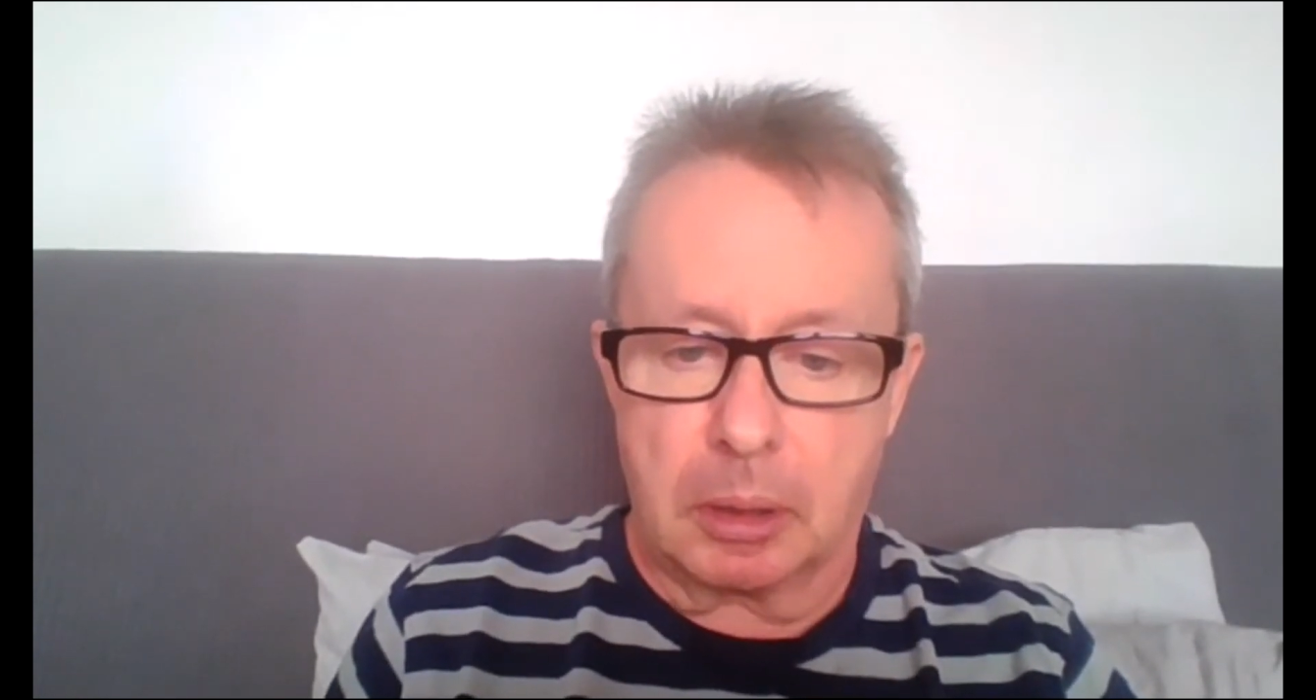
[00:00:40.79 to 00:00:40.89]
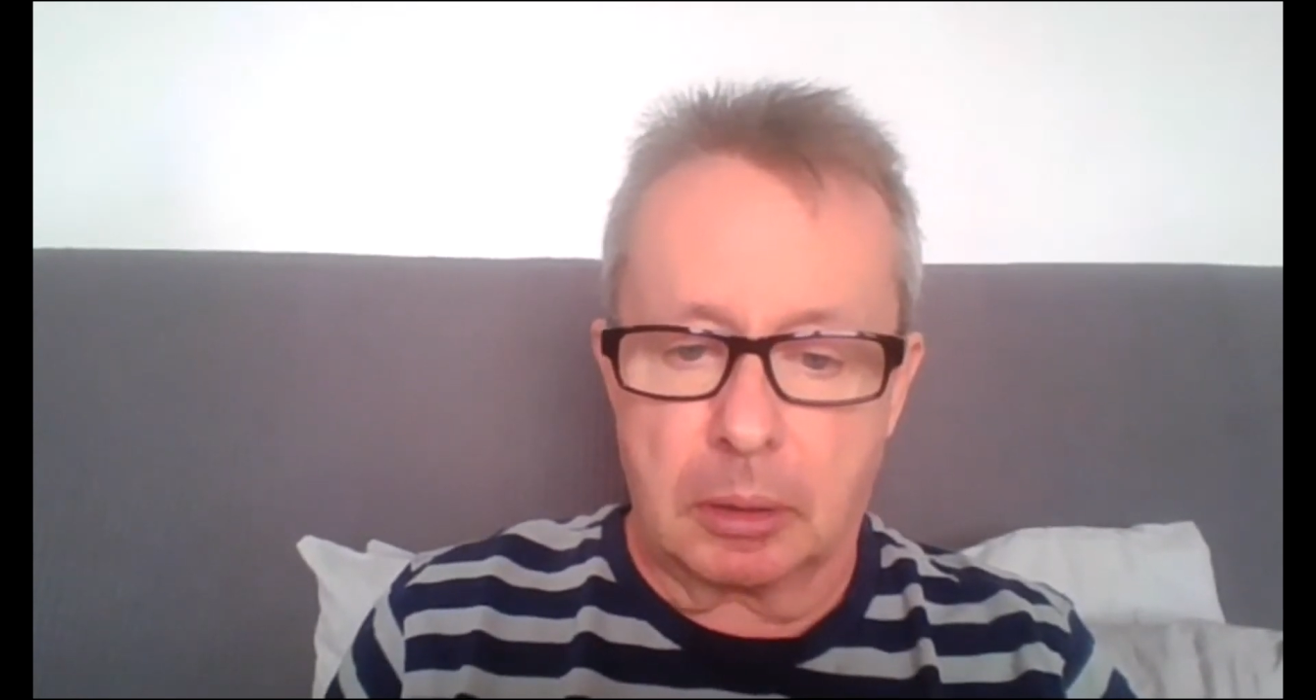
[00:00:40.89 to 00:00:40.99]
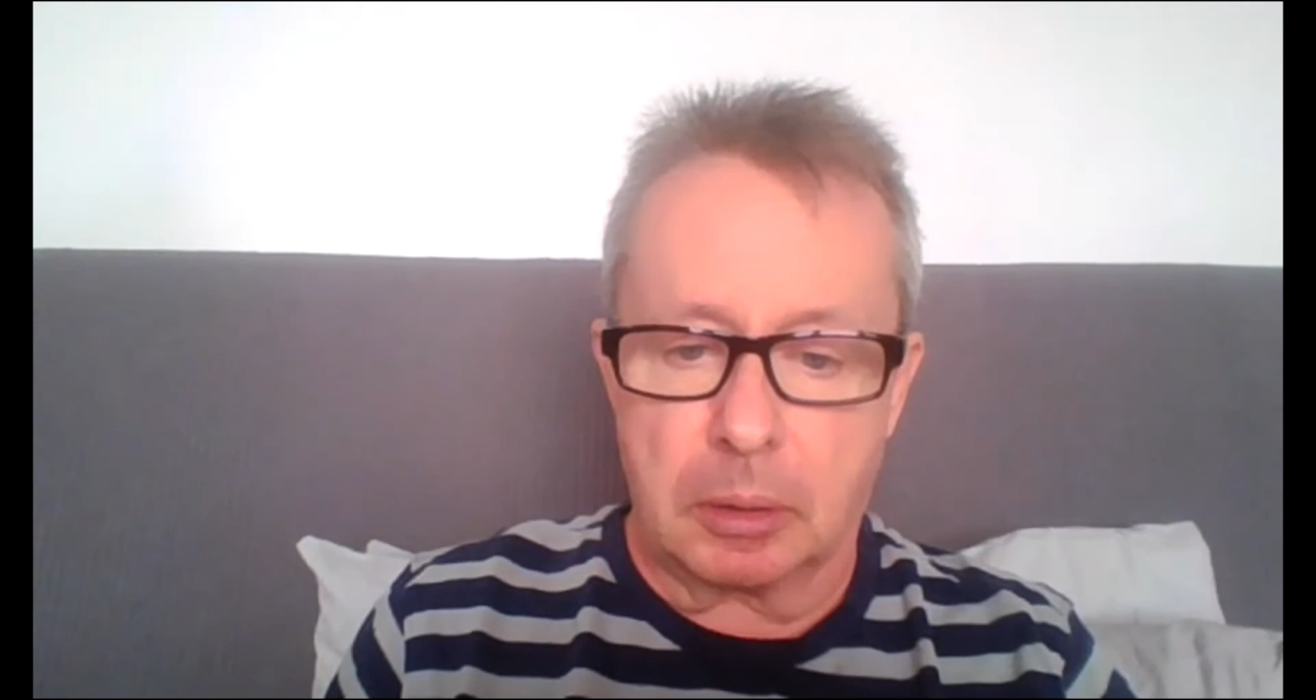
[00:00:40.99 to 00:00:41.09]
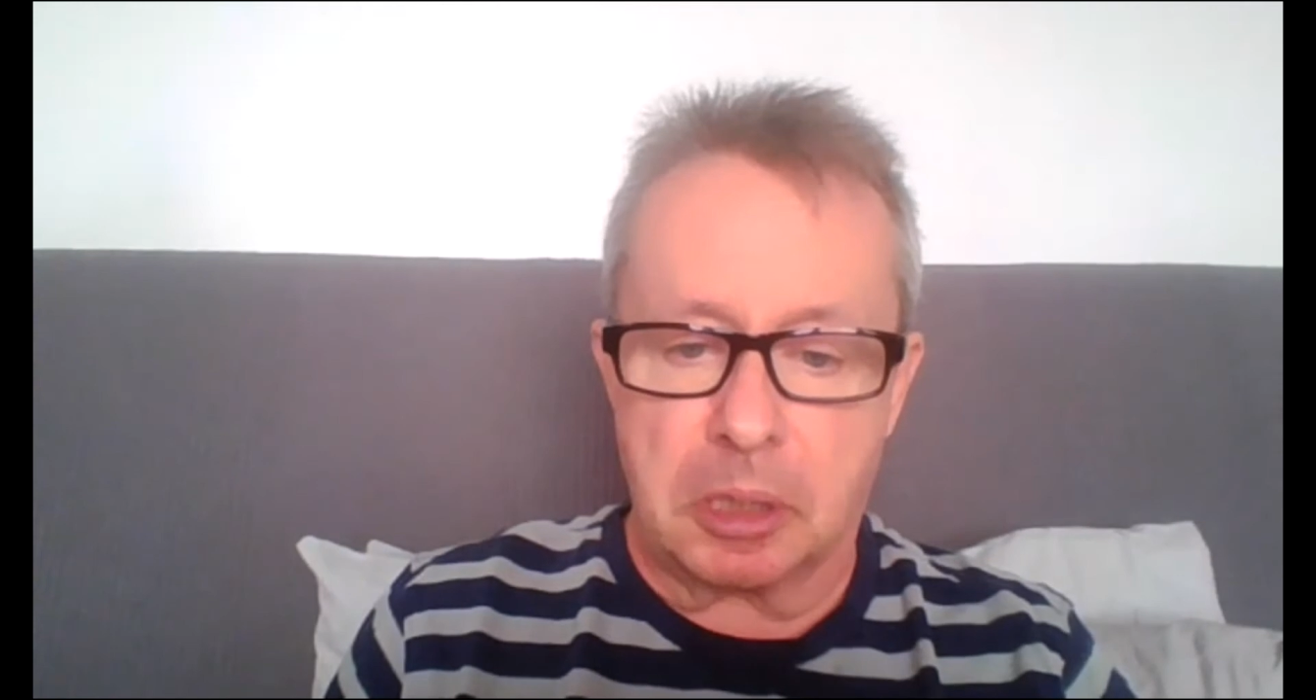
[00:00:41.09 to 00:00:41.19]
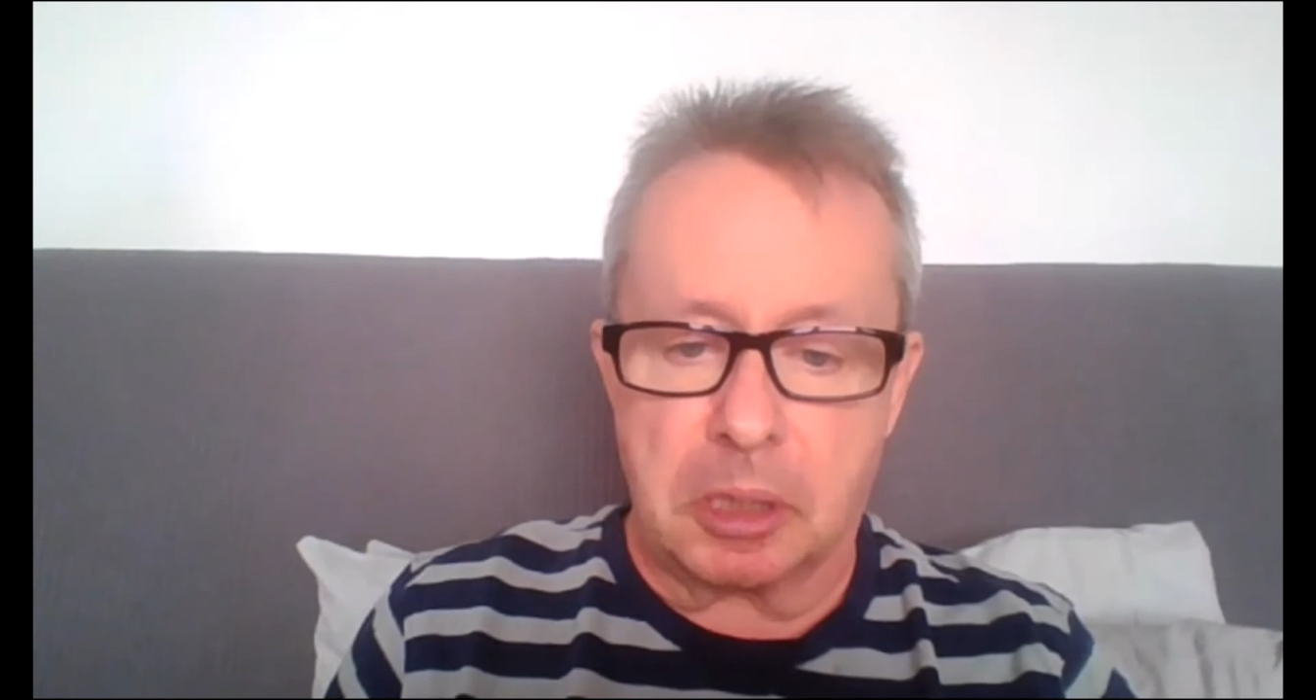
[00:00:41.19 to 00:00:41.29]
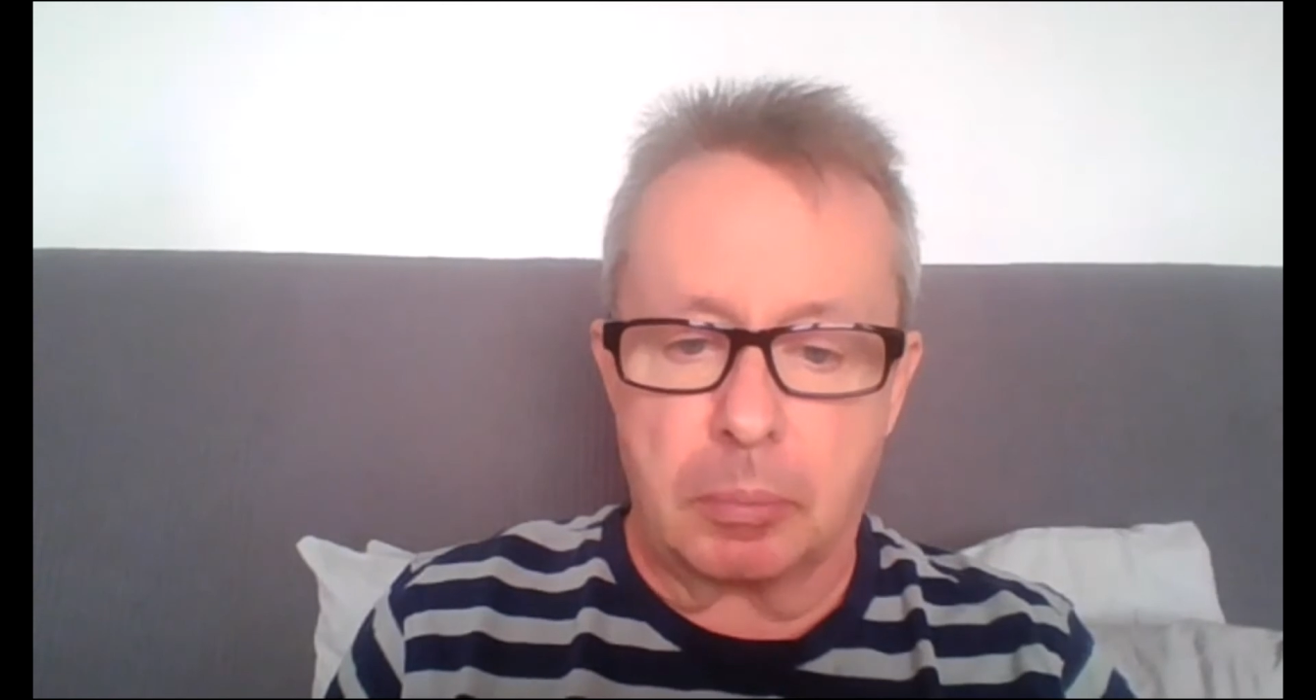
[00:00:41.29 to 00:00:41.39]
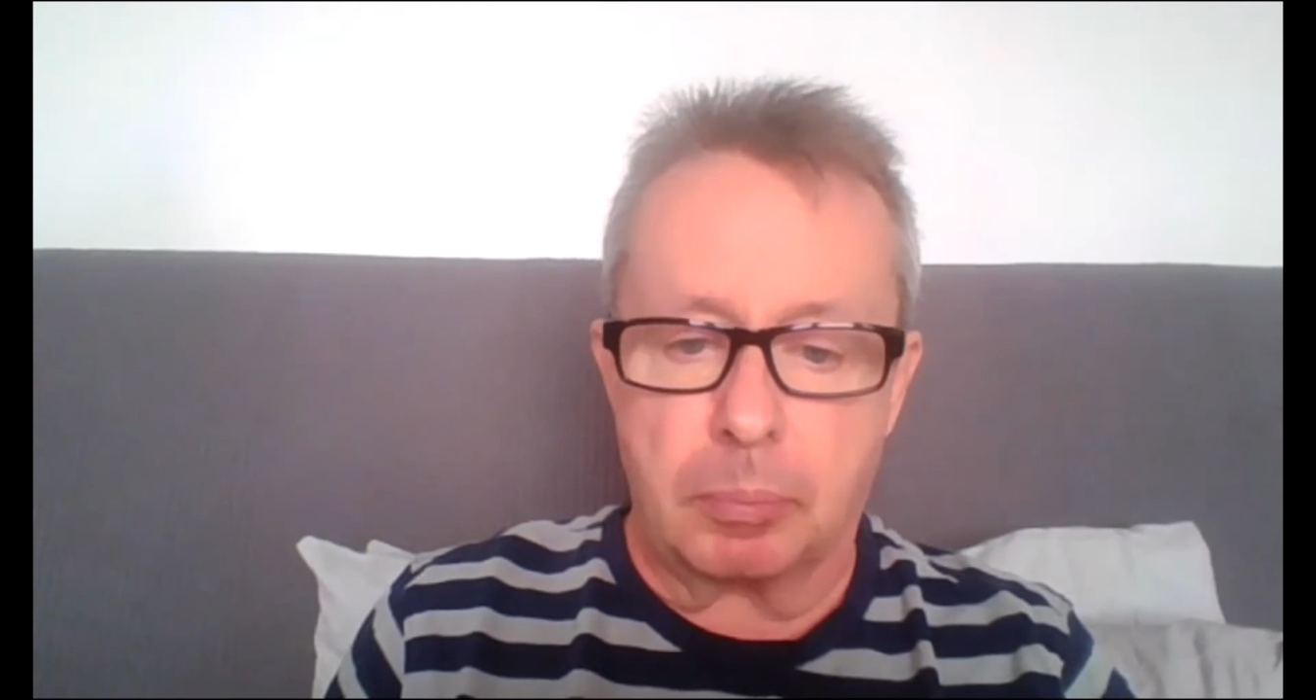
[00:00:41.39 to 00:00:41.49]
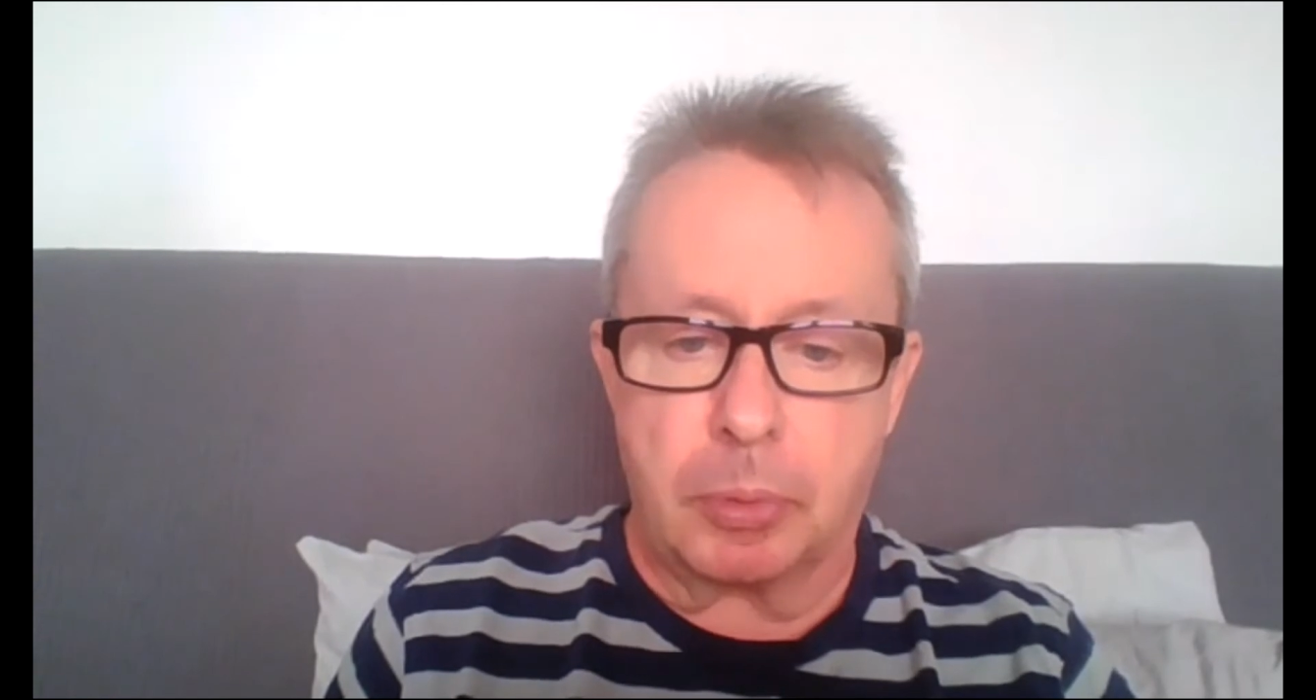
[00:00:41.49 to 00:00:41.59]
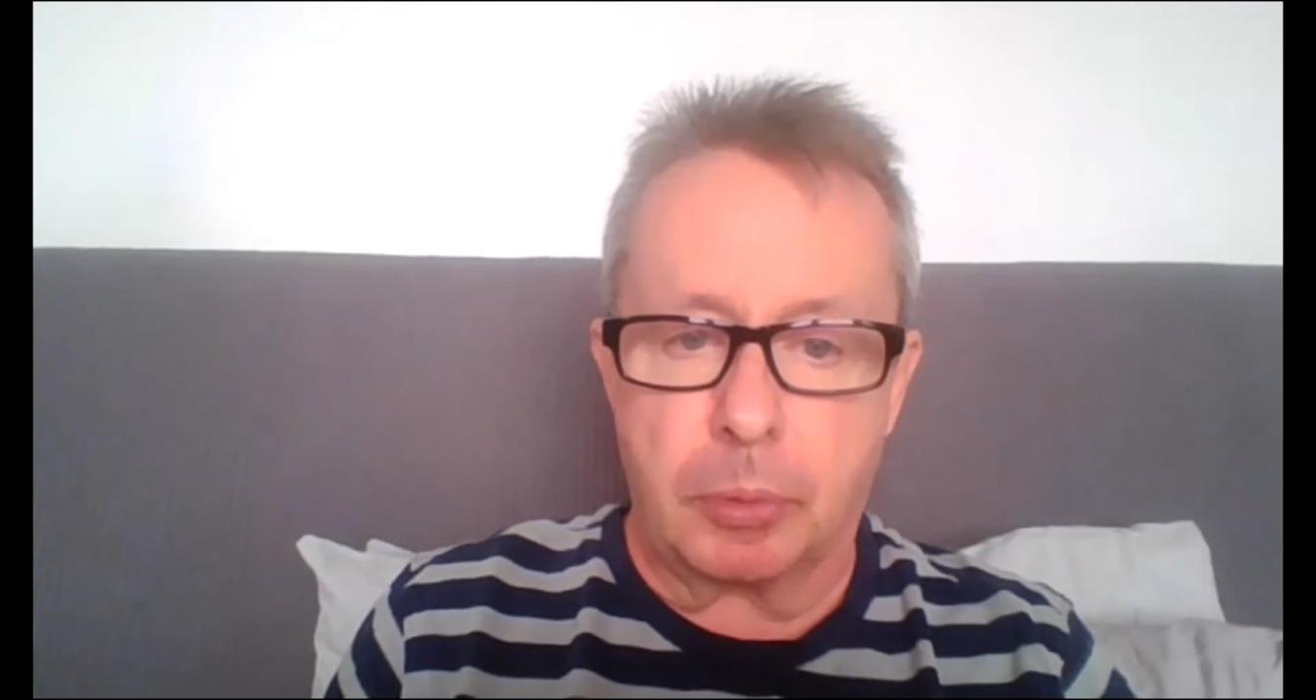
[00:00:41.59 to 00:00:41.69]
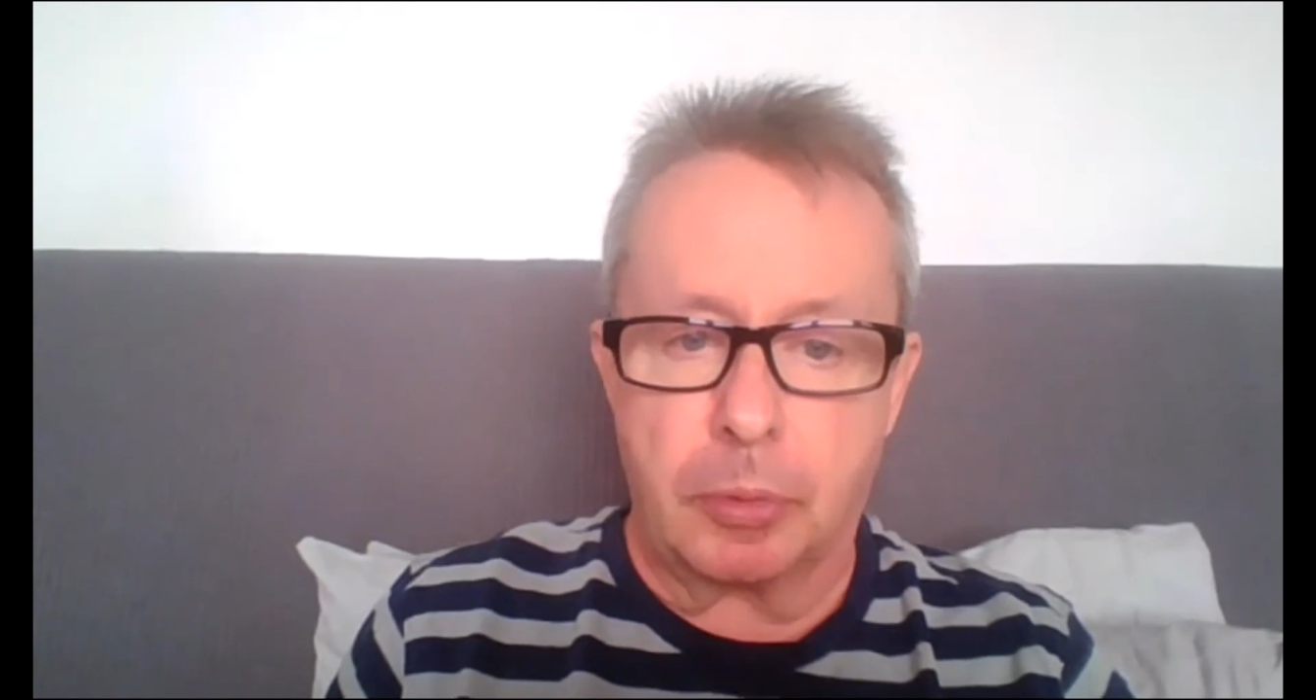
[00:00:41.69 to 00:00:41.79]
little
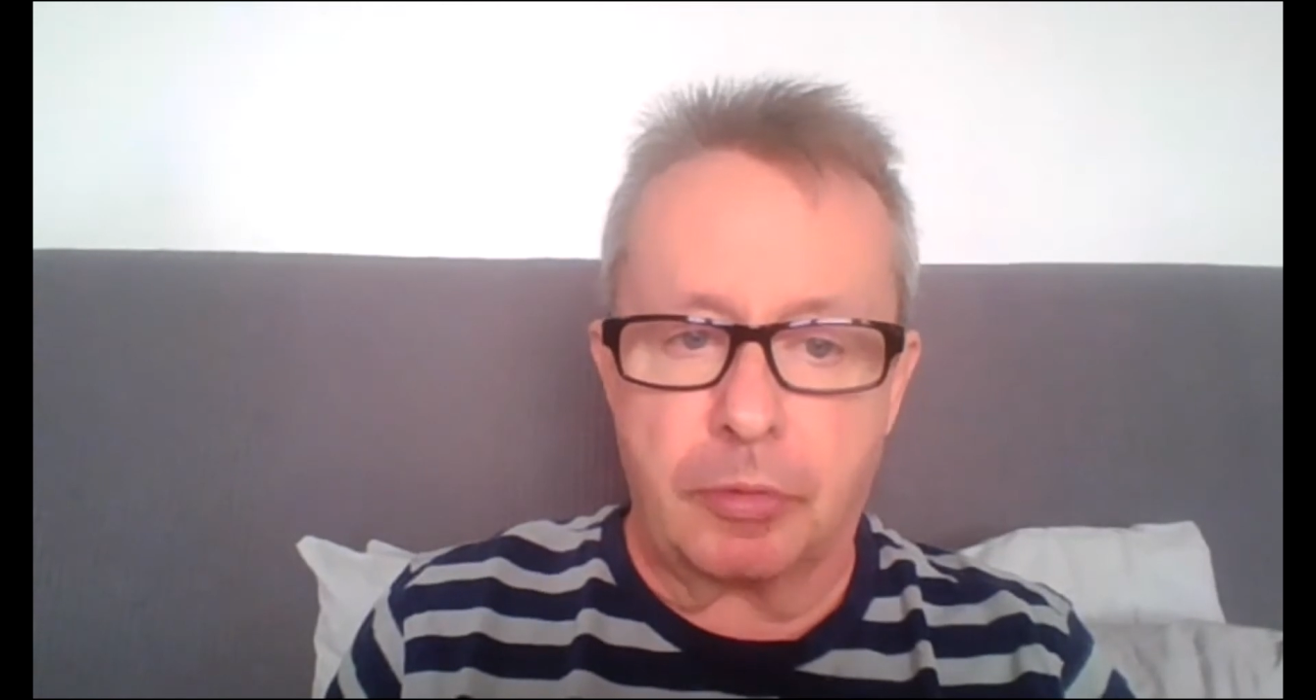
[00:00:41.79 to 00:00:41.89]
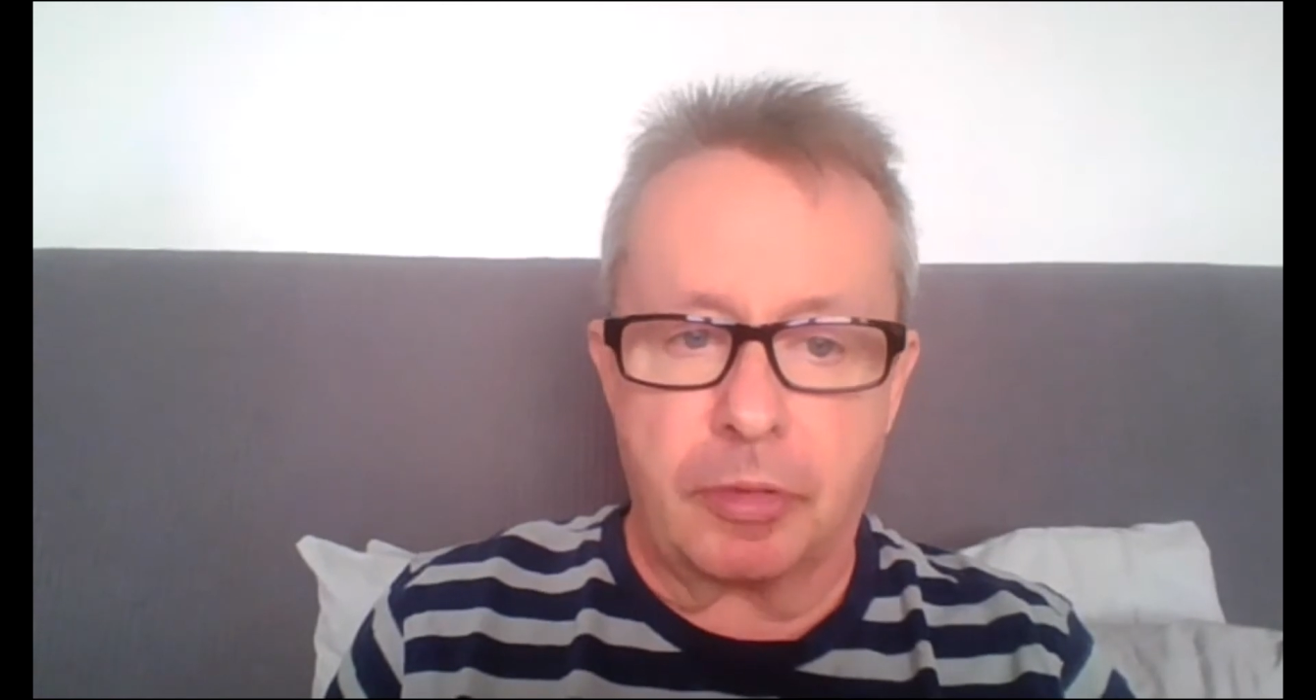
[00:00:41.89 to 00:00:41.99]
sample